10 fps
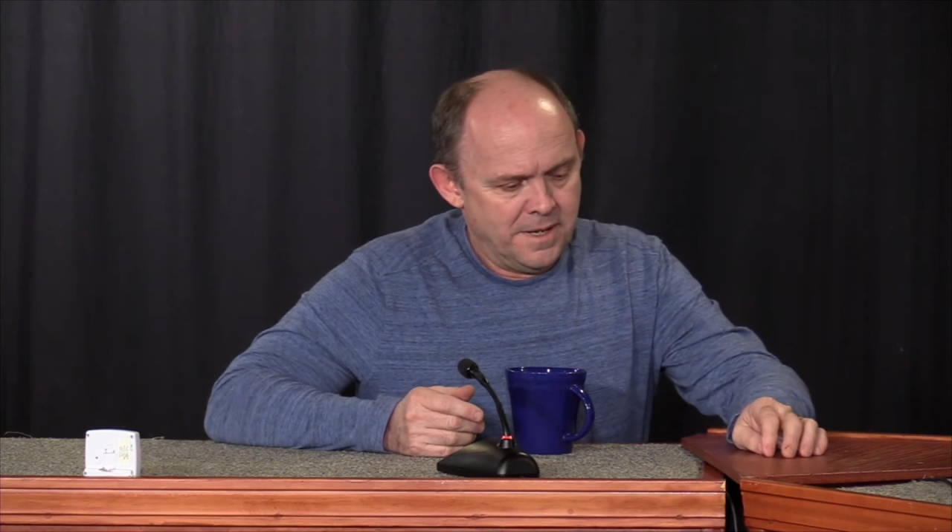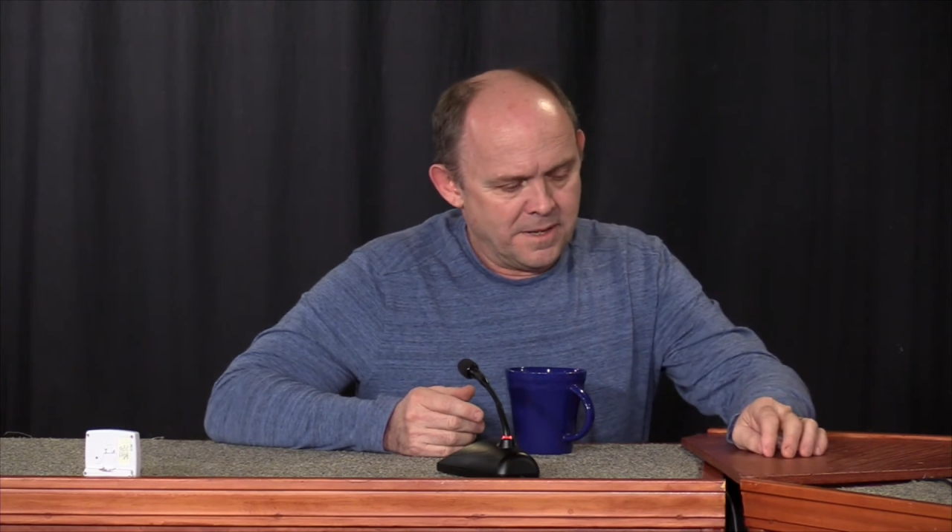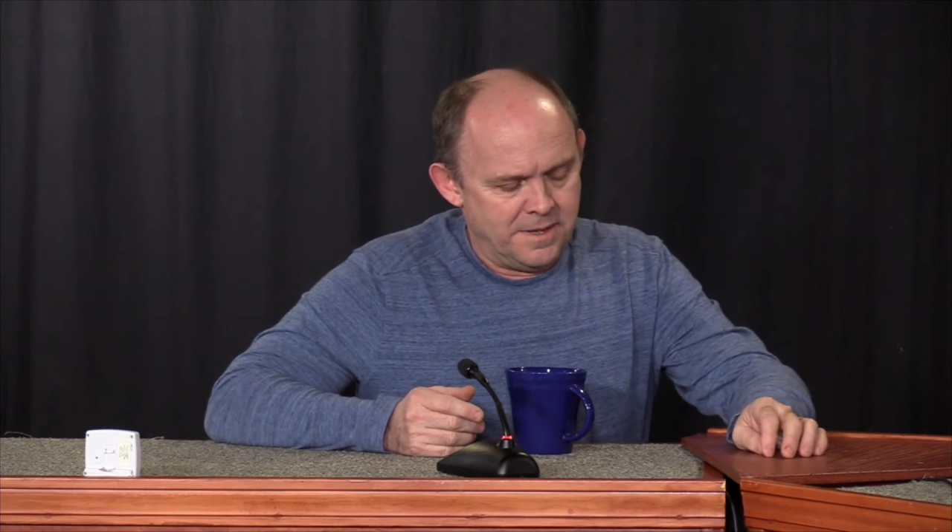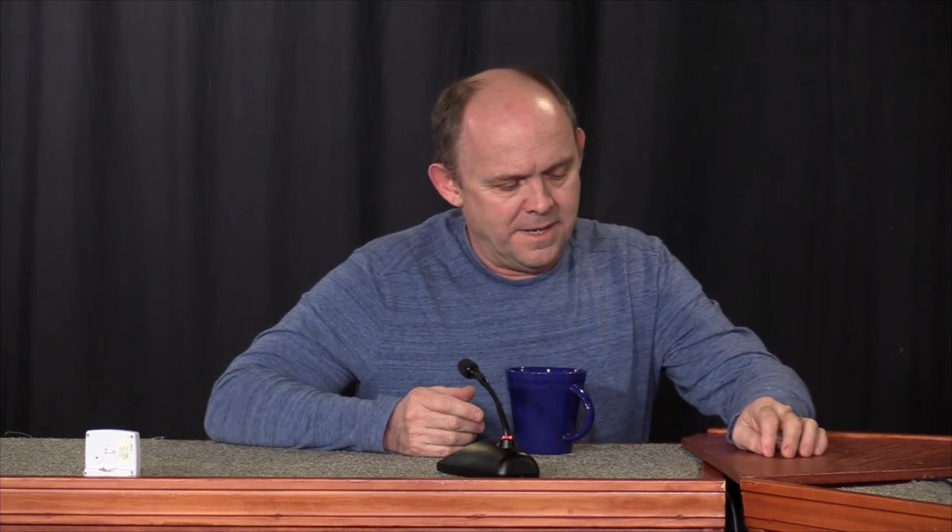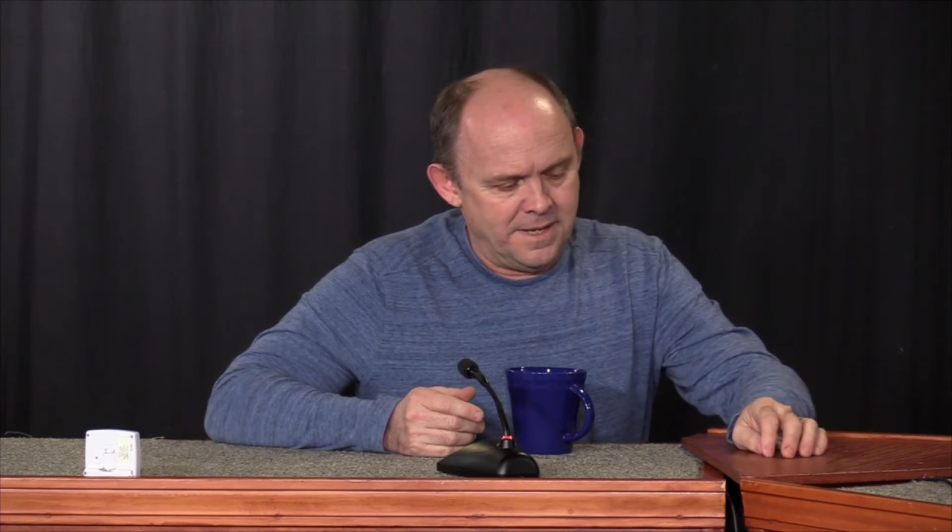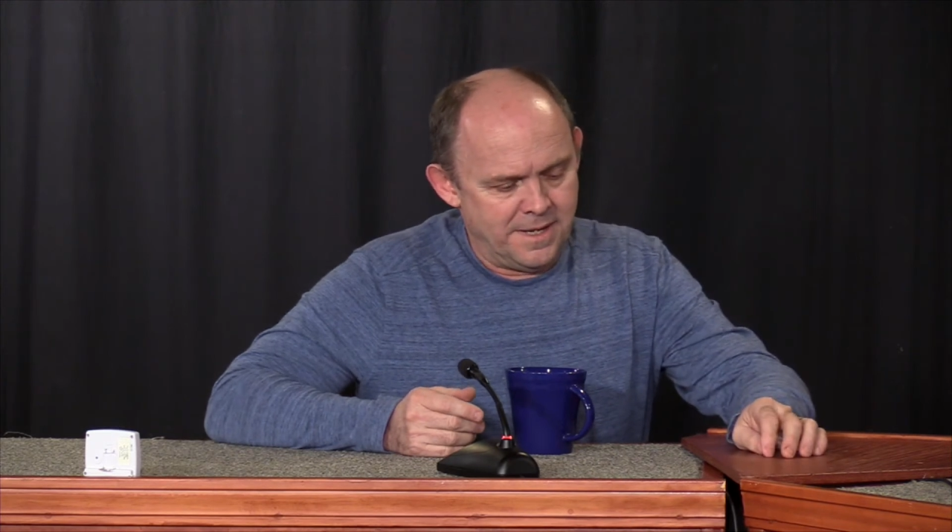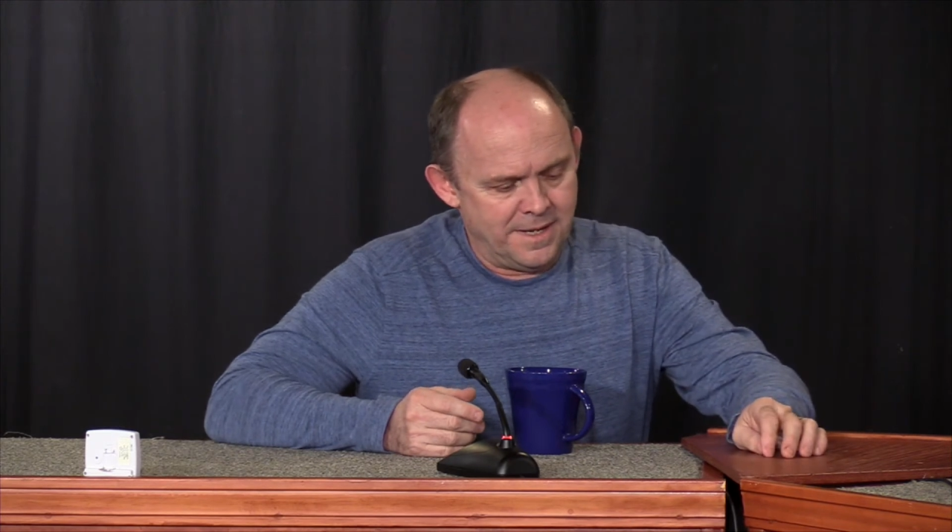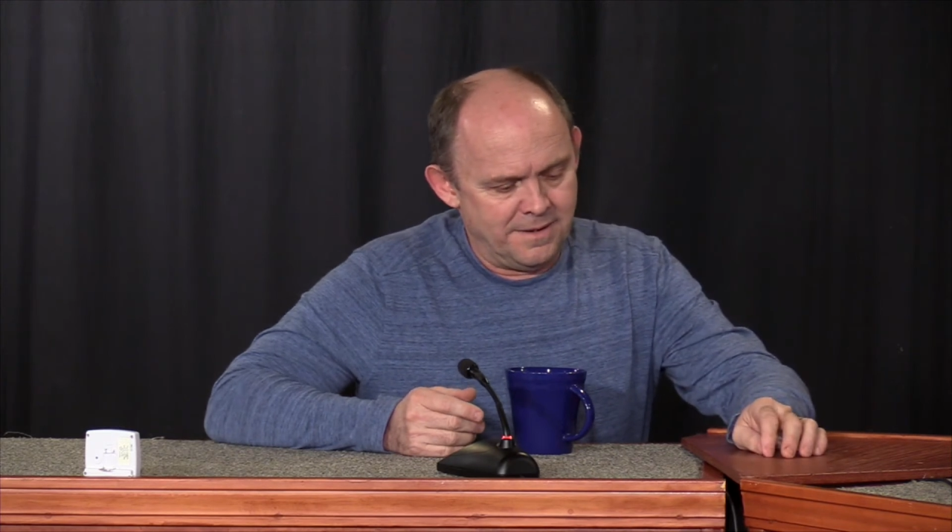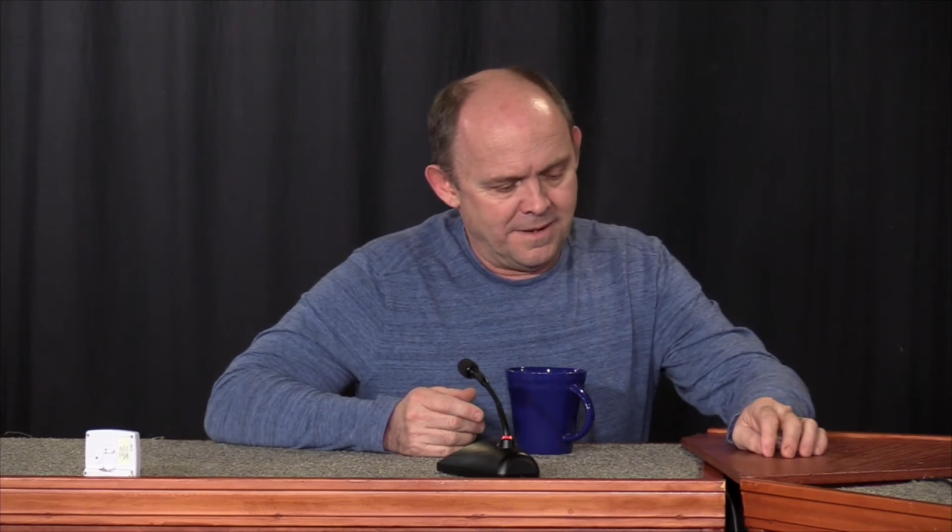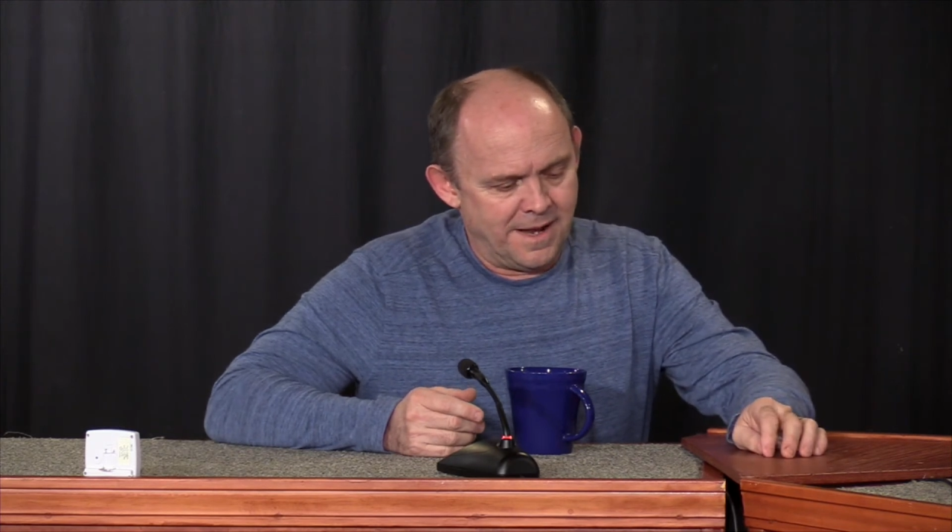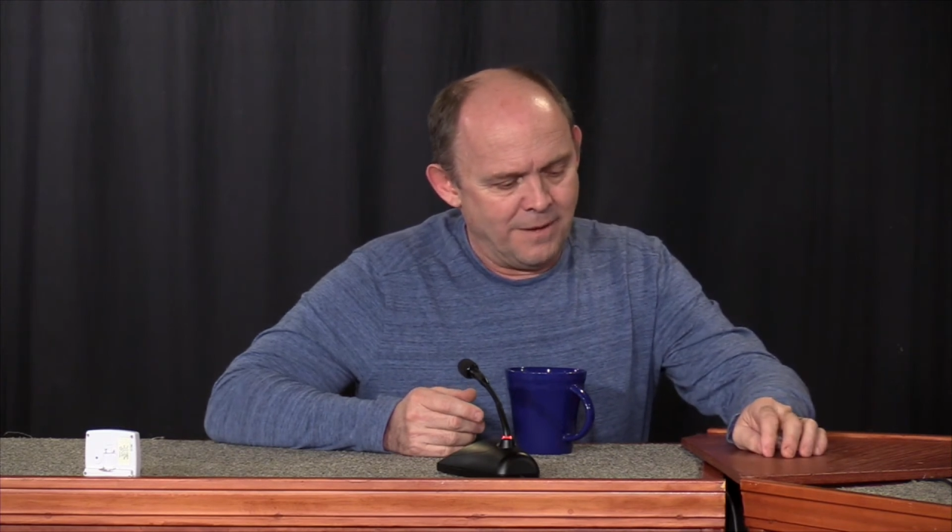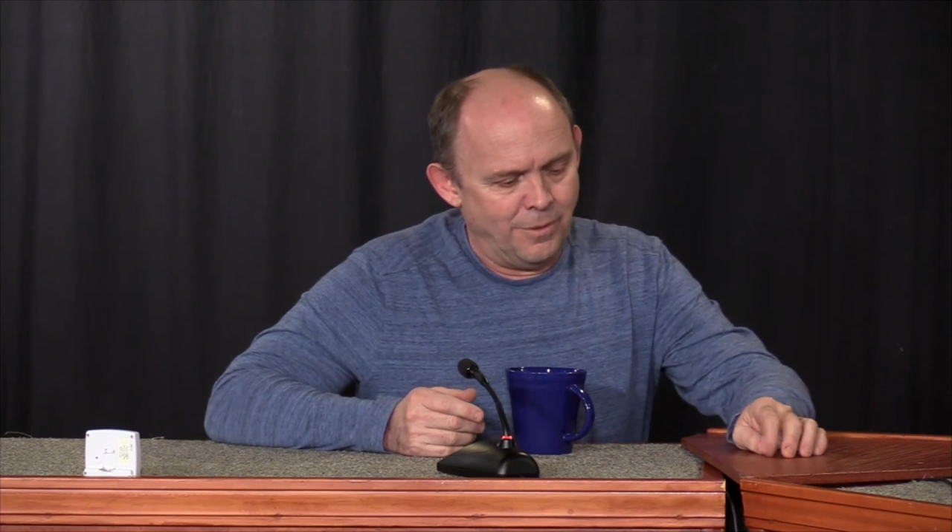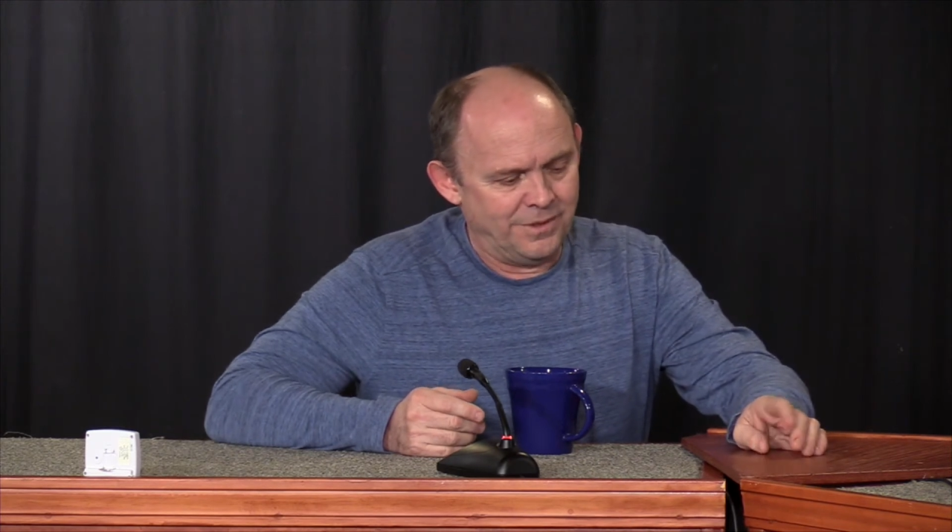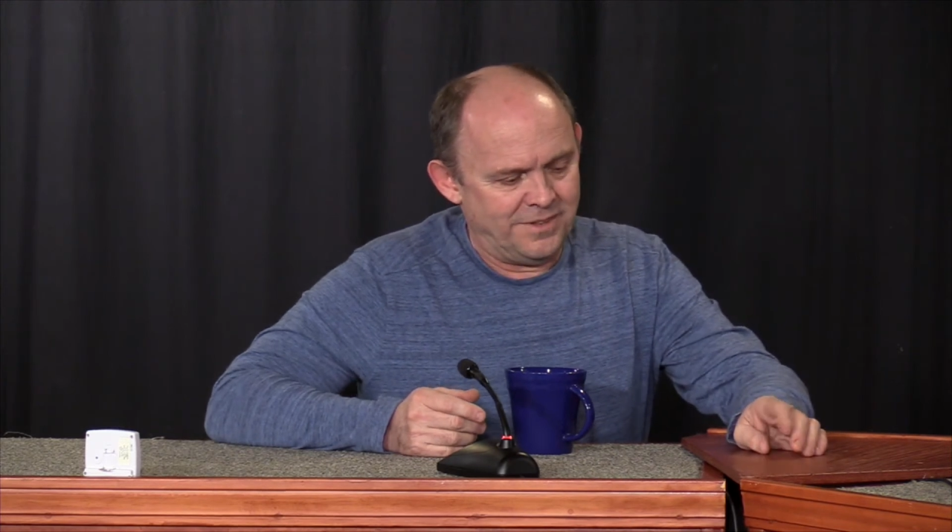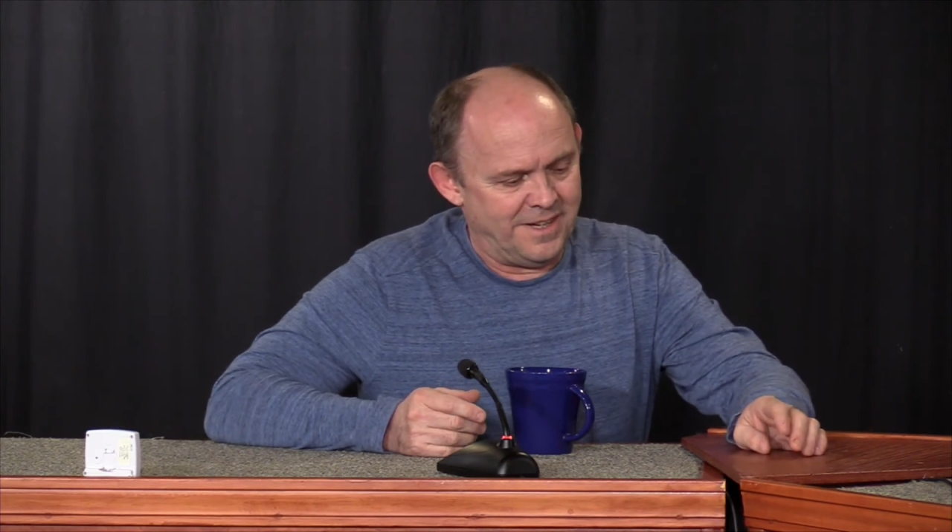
the uh, I will tell